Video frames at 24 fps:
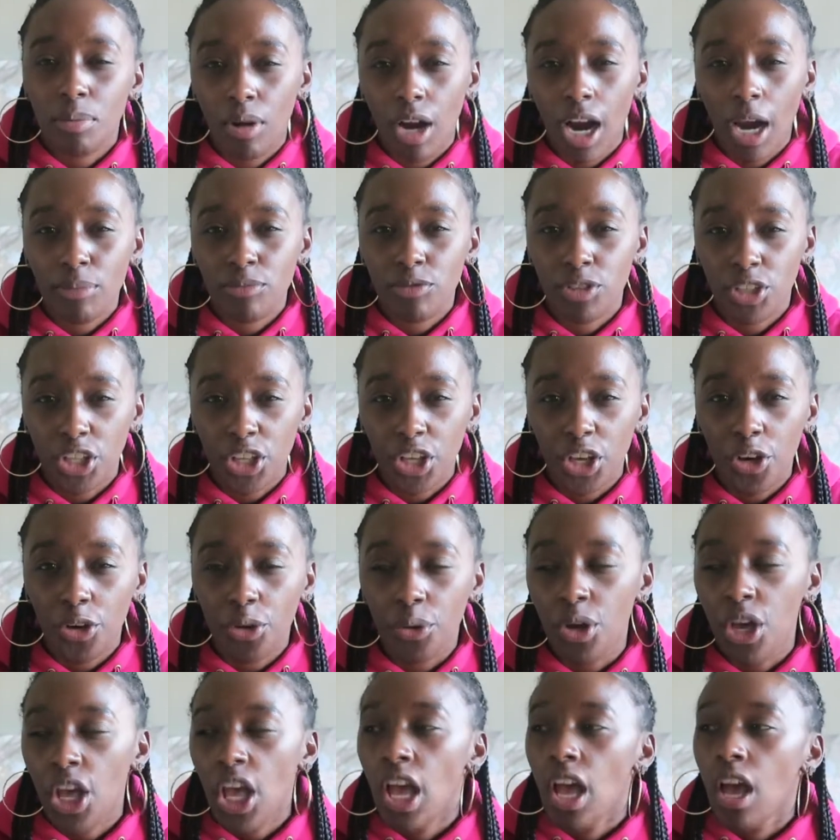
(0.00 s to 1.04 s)
Prime
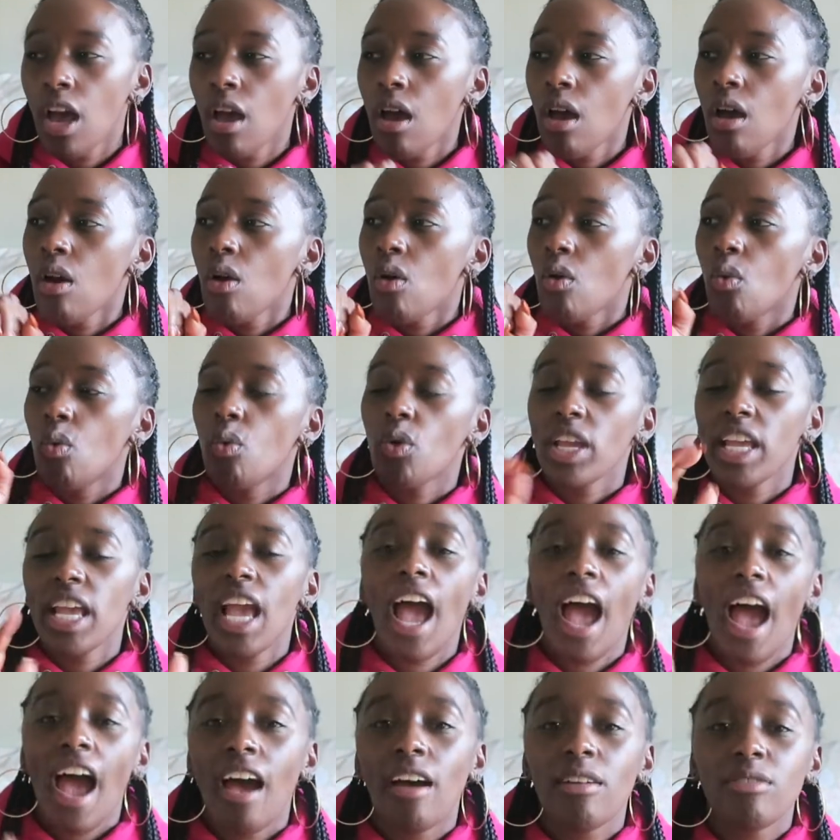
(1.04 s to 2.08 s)
Video. We
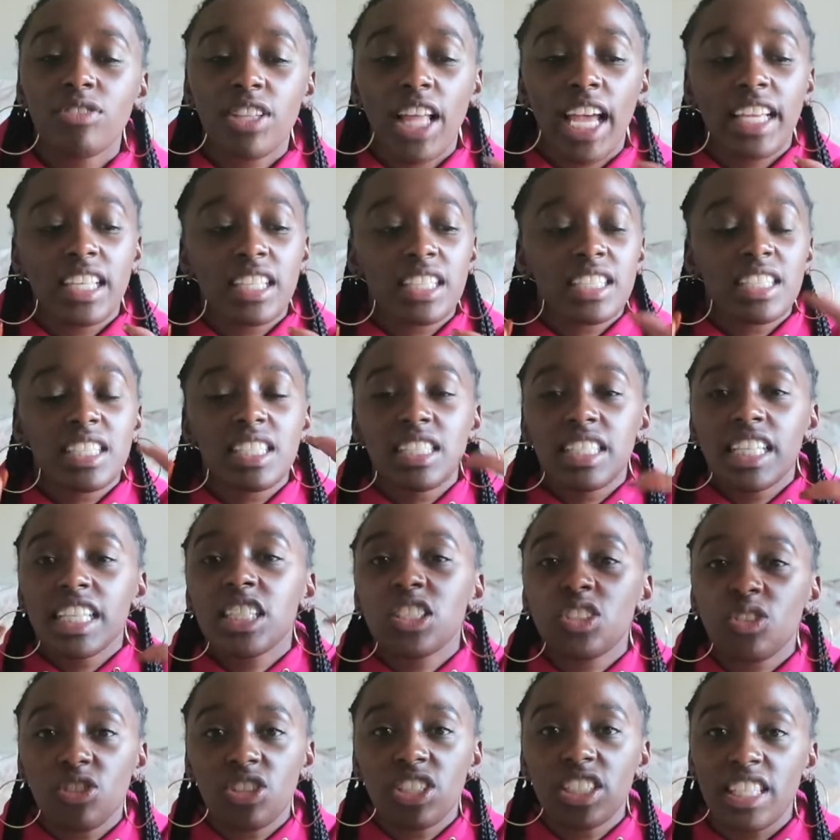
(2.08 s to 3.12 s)
have like
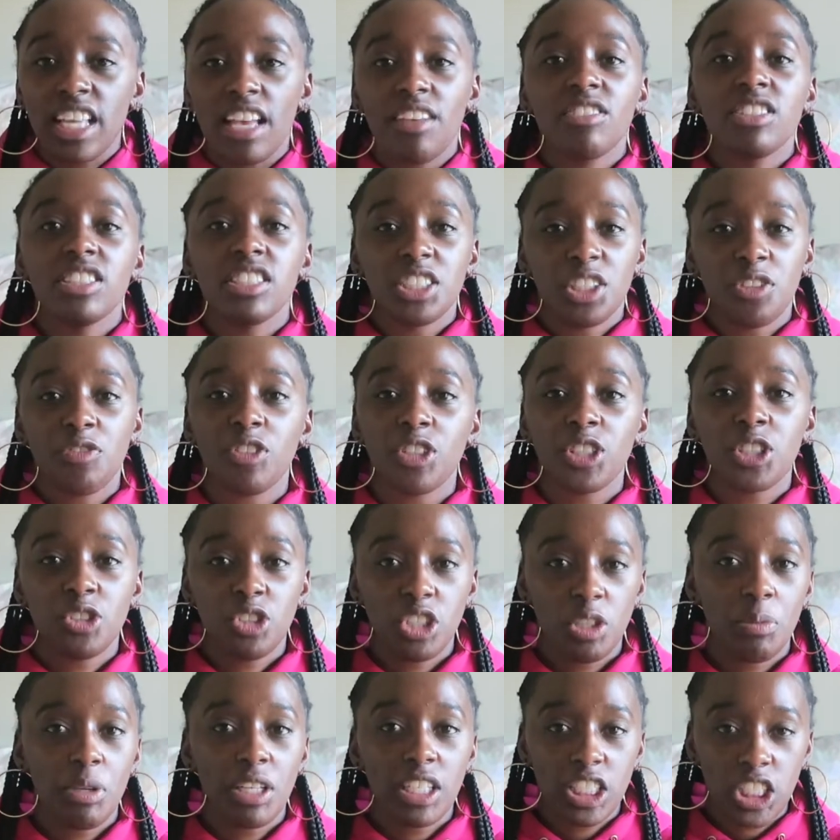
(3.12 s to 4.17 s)
six or seven different
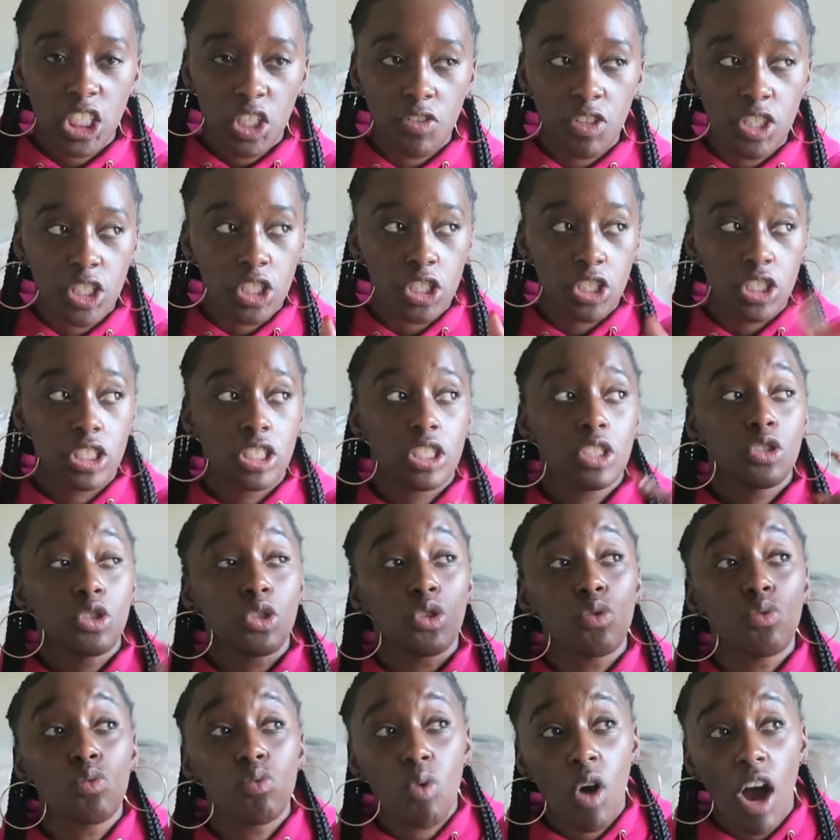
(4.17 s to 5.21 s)
streaming services
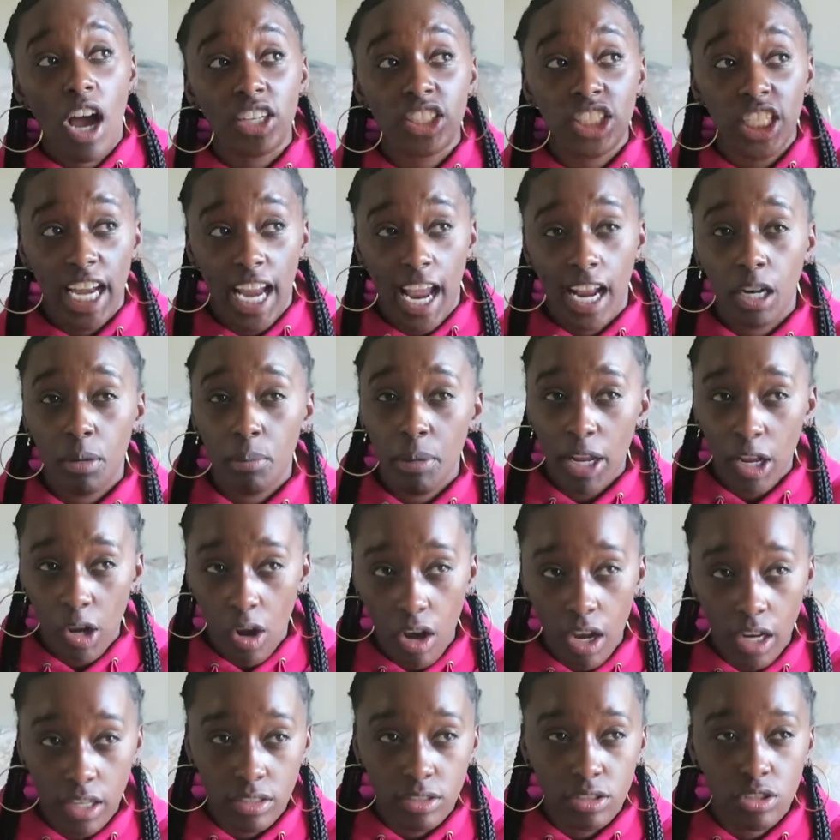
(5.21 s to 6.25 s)
to watch anime
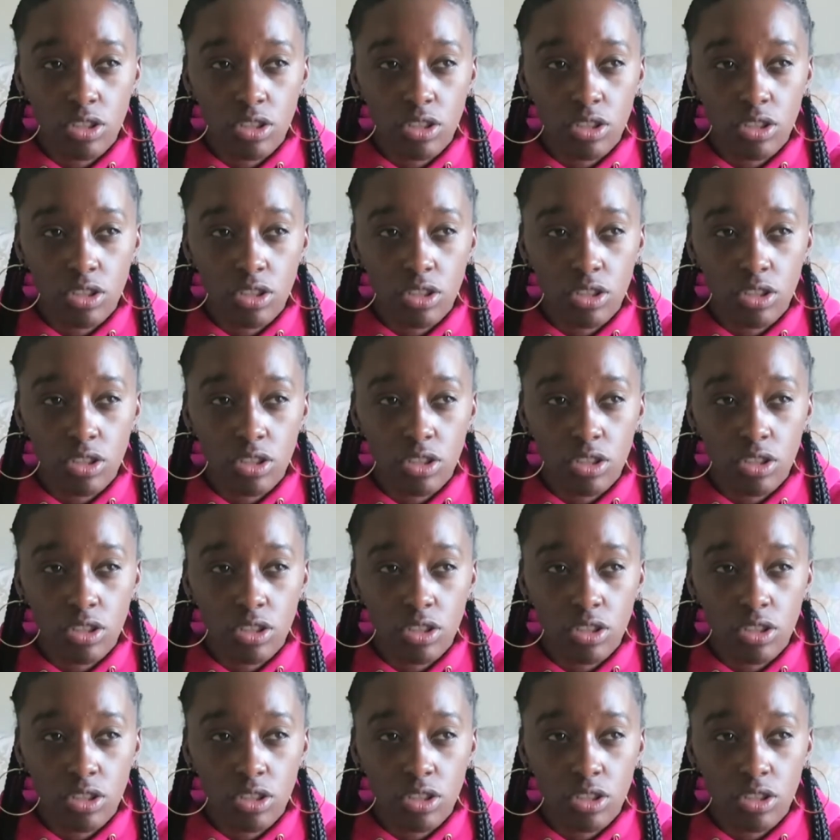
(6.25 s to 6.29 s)
on.